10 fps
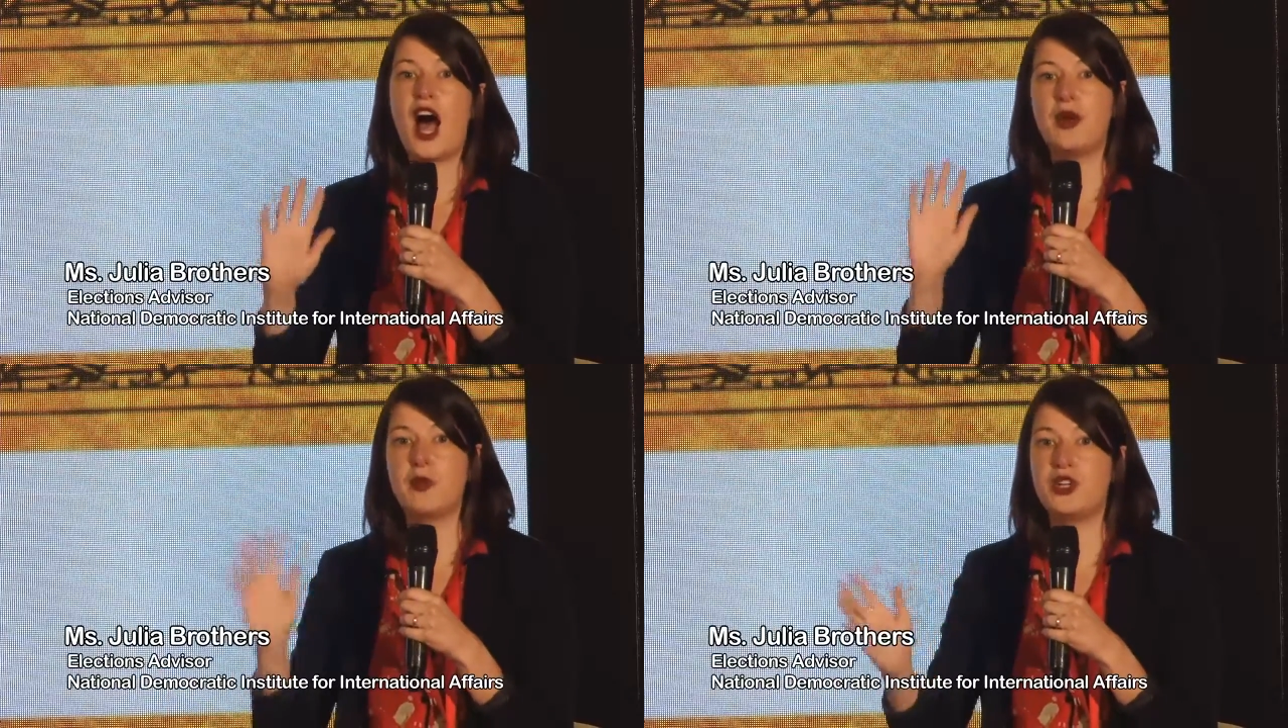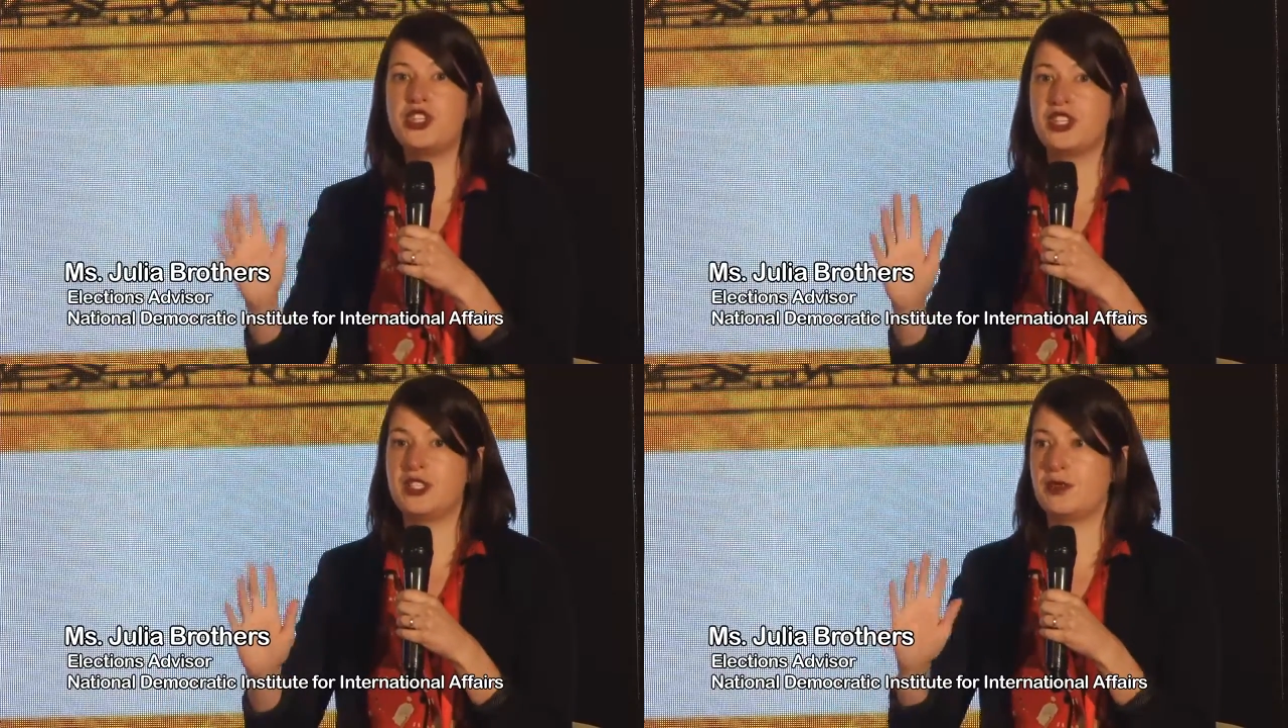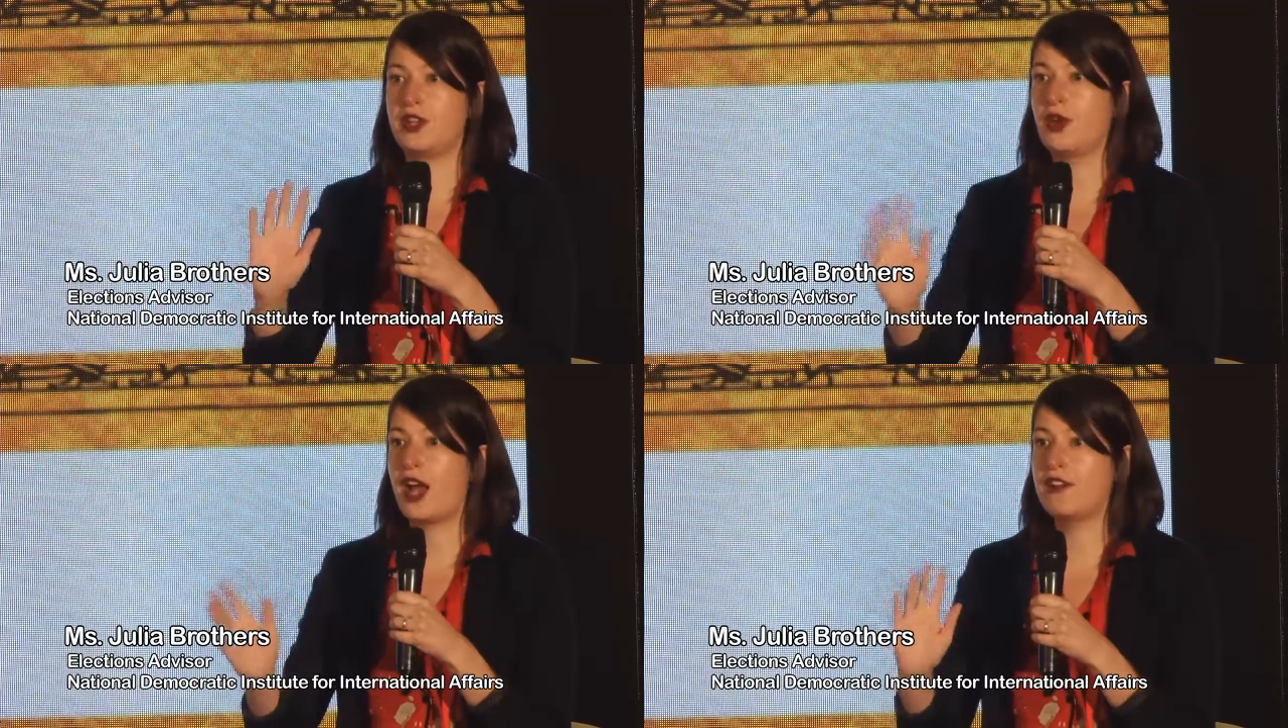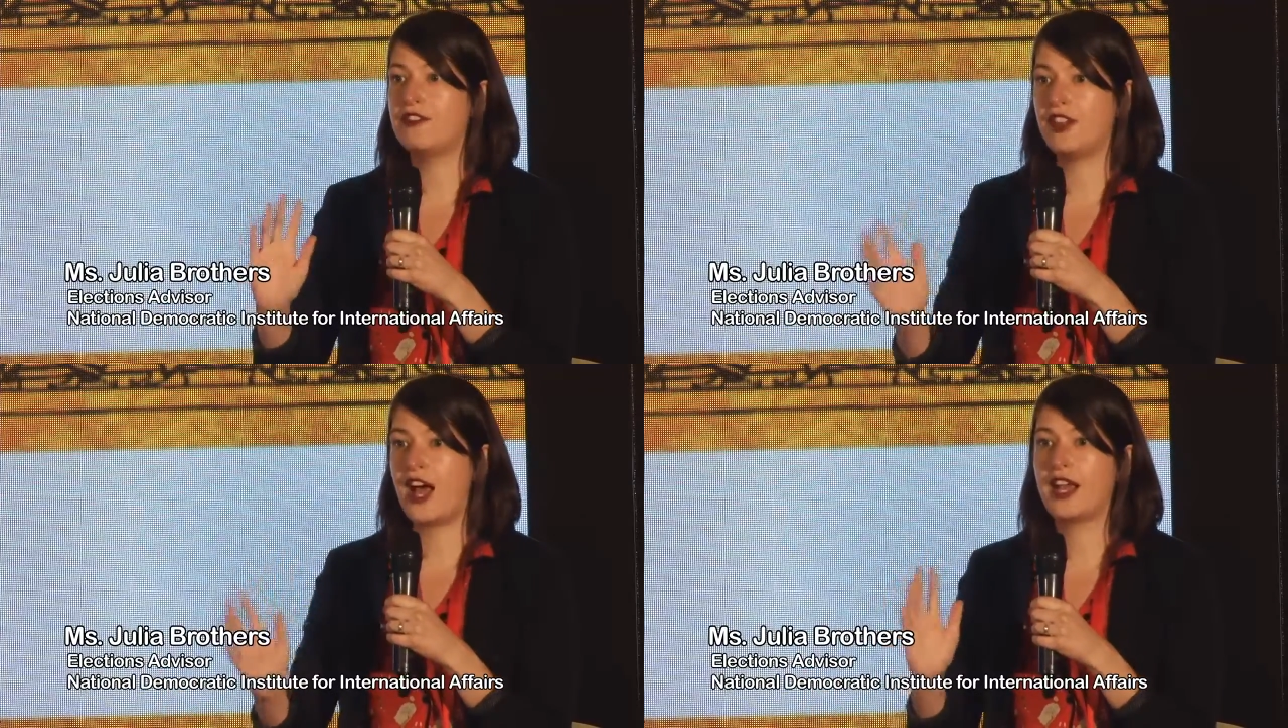I would just, you know, kind of
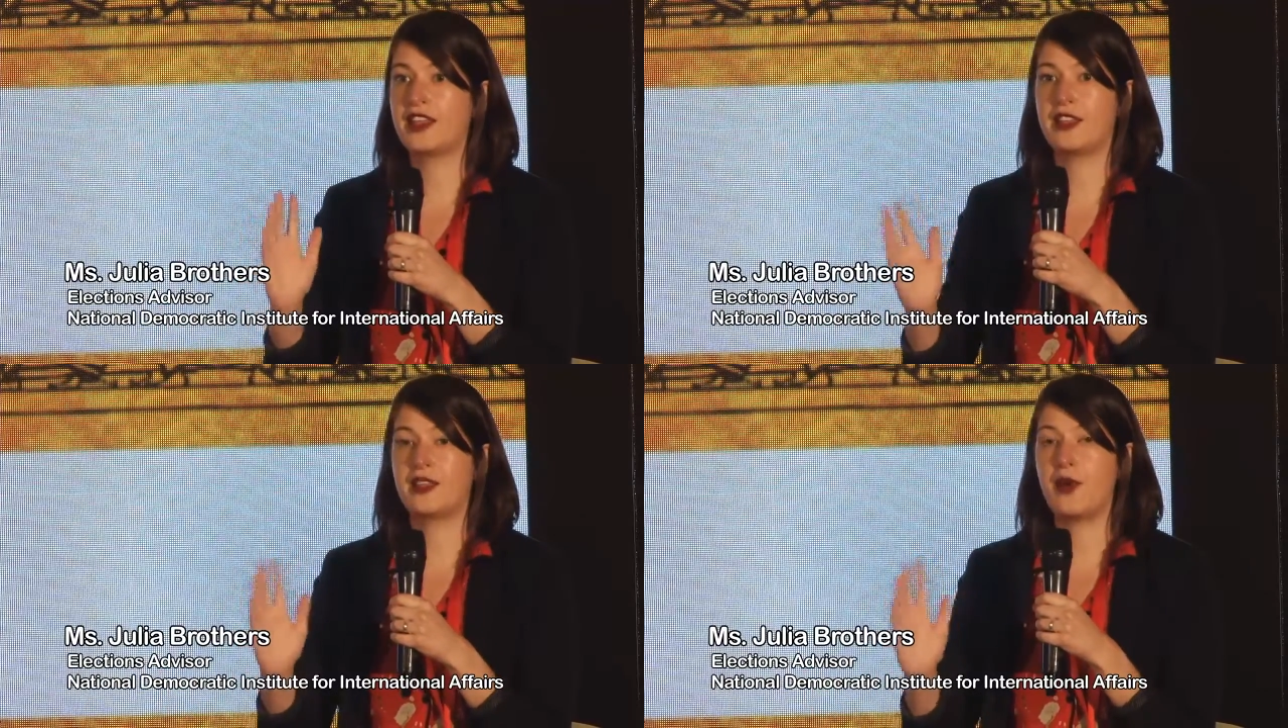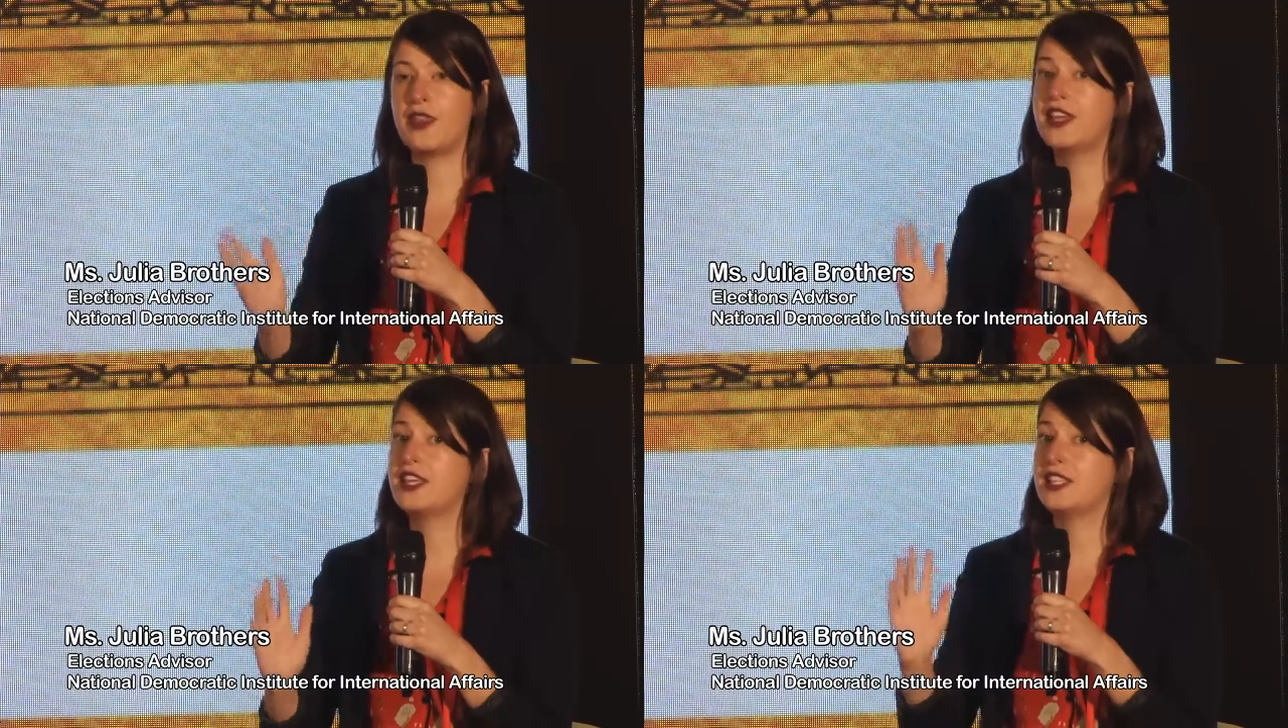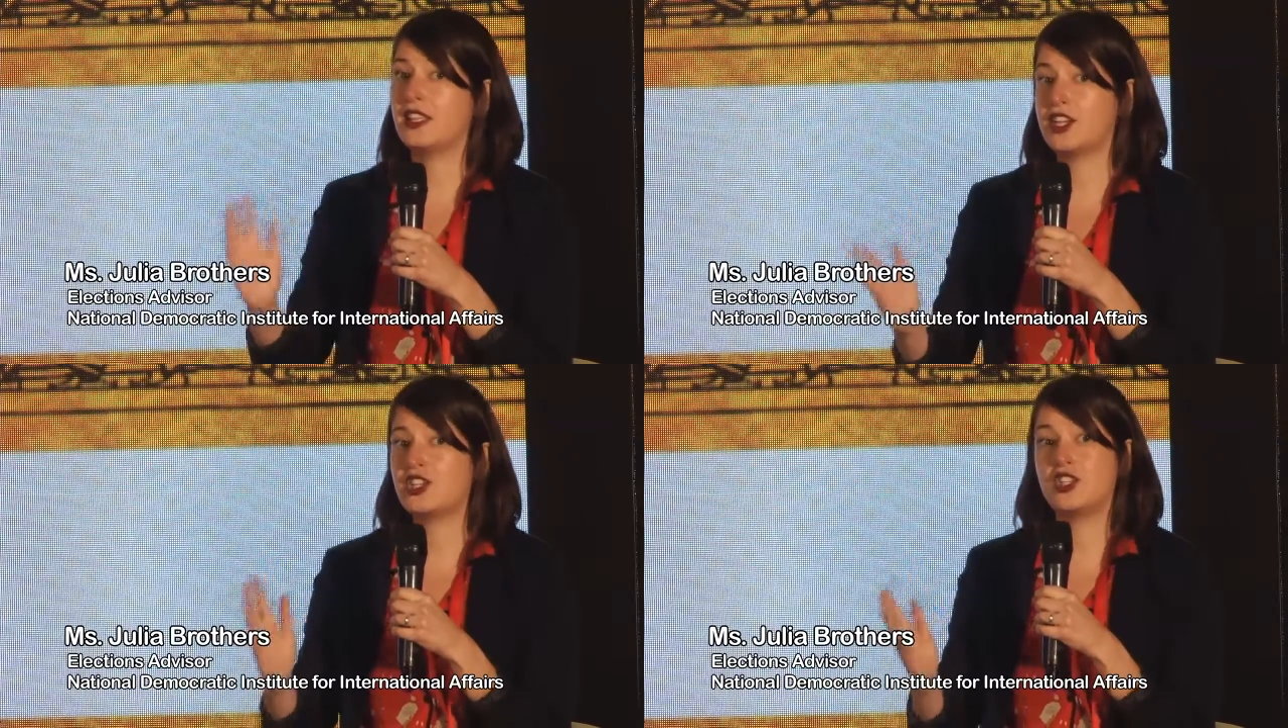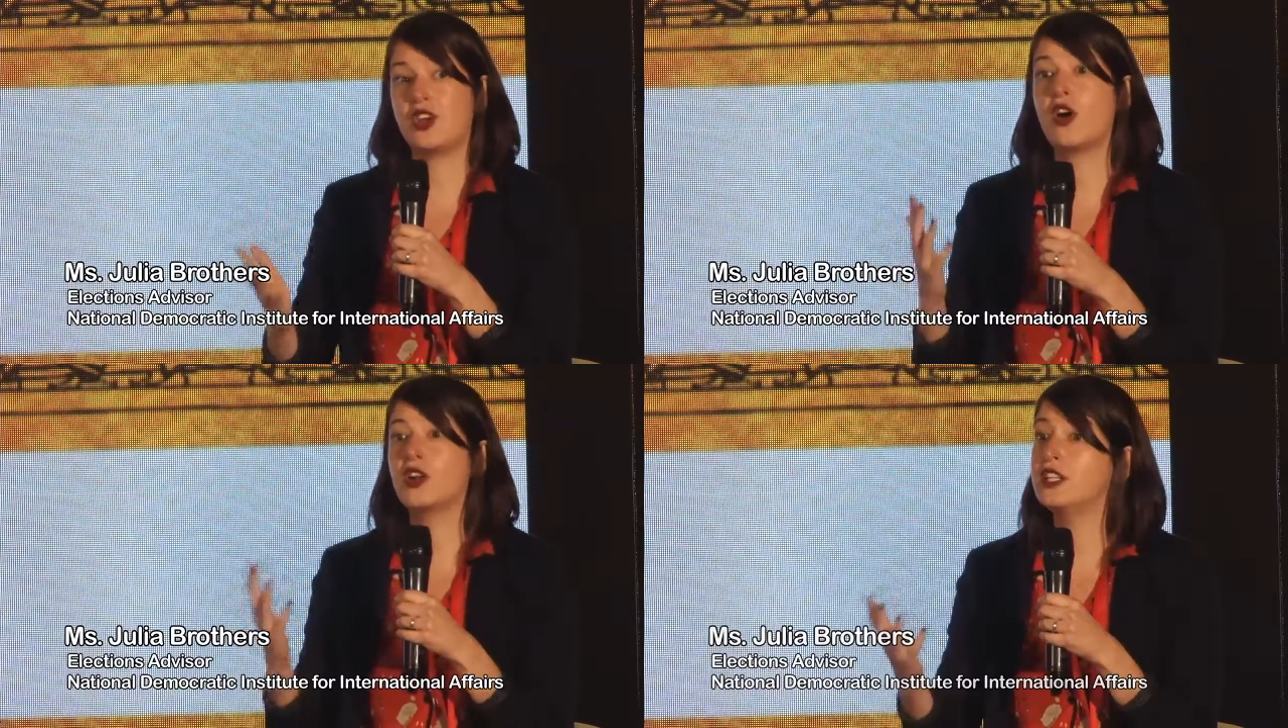flag that the one thing is elections
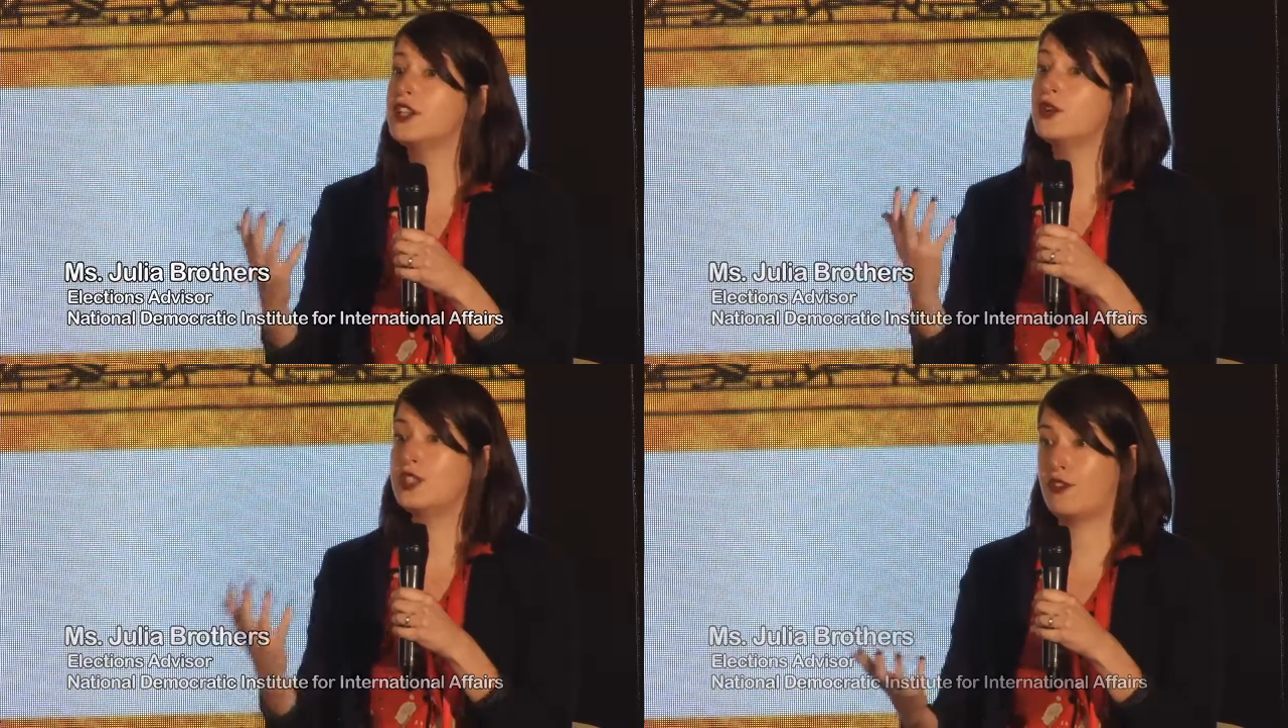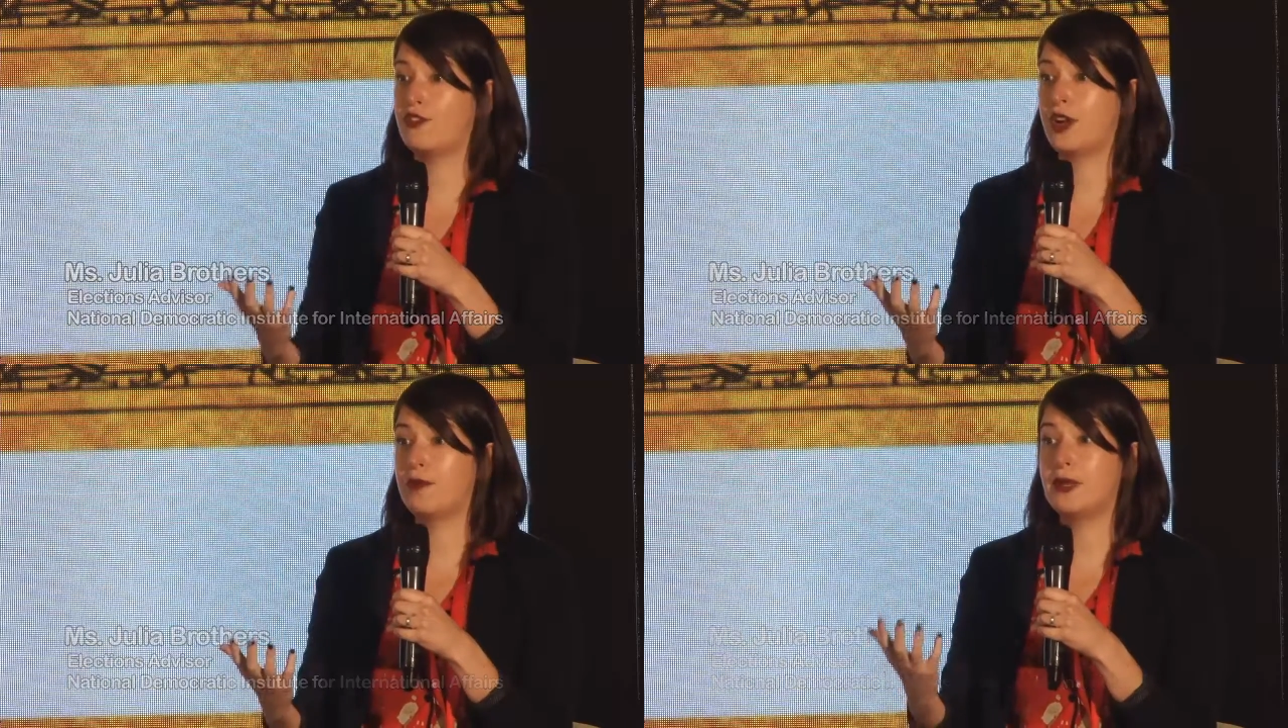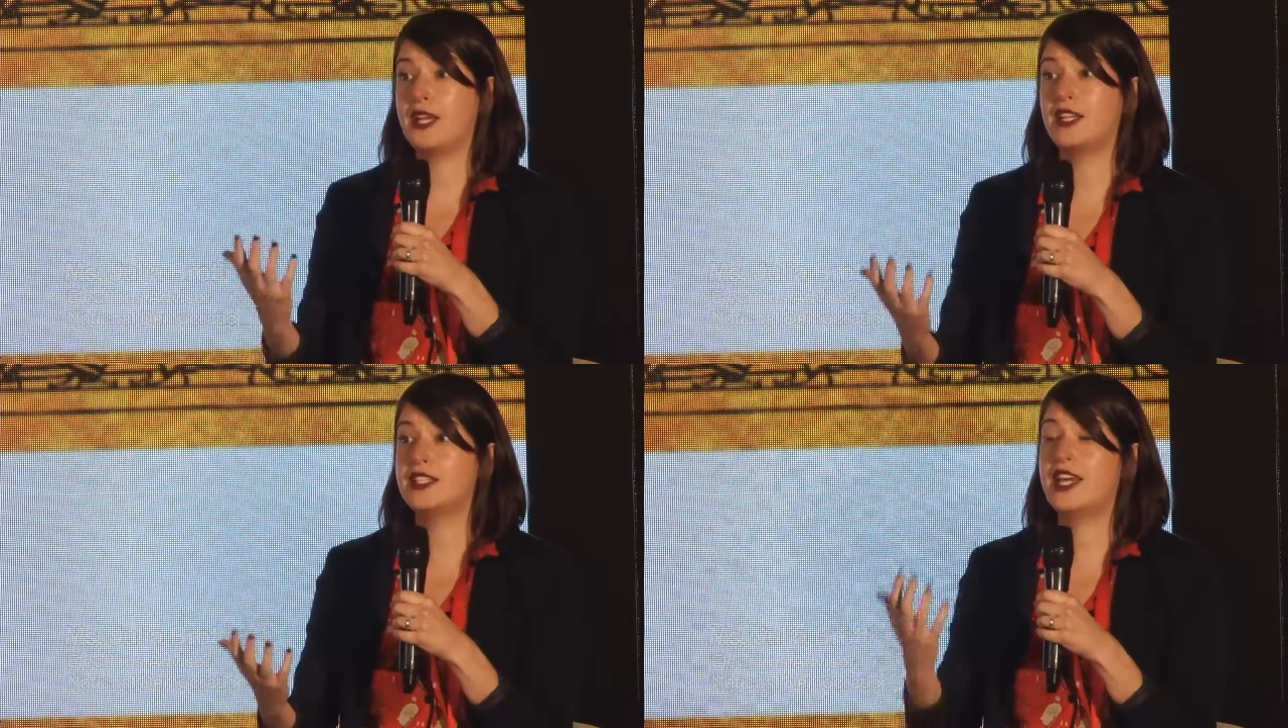are a little different because